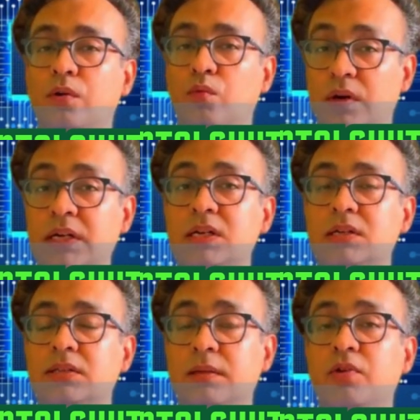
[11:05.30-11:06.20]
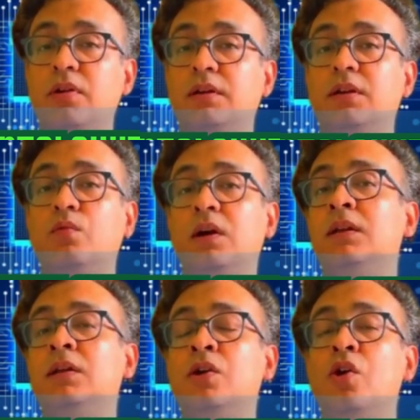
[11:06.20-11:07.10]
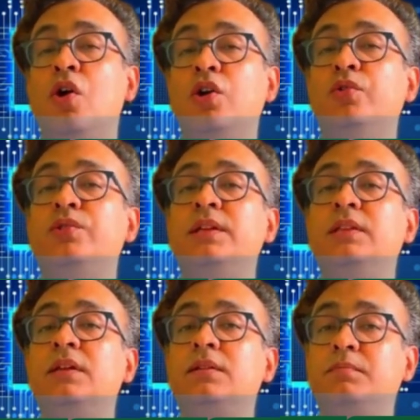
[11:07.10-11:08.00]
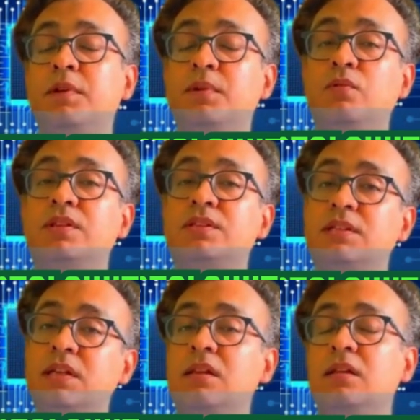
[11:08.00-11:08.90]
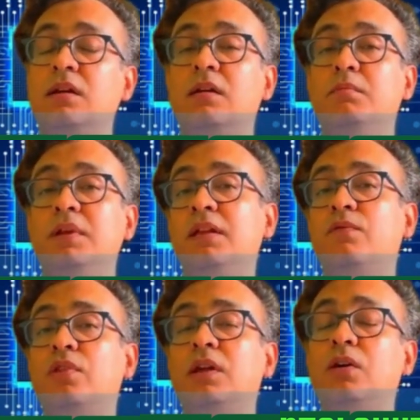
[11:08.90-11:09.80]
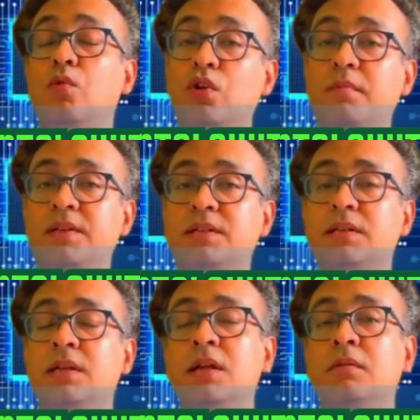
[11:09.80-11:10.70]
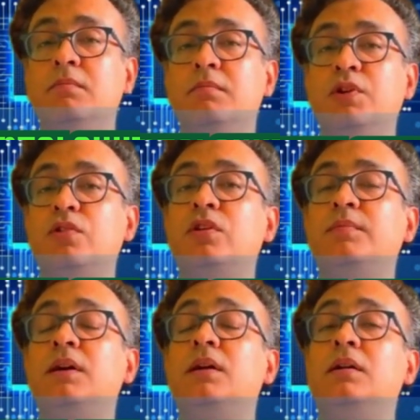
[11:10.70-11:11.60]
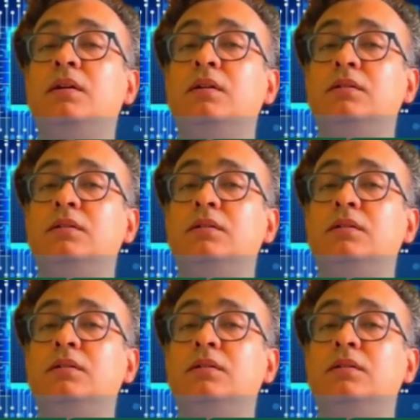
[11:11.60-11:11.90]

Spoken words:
world, semiconductor world, or do you think that people will still believe on the old machine because of the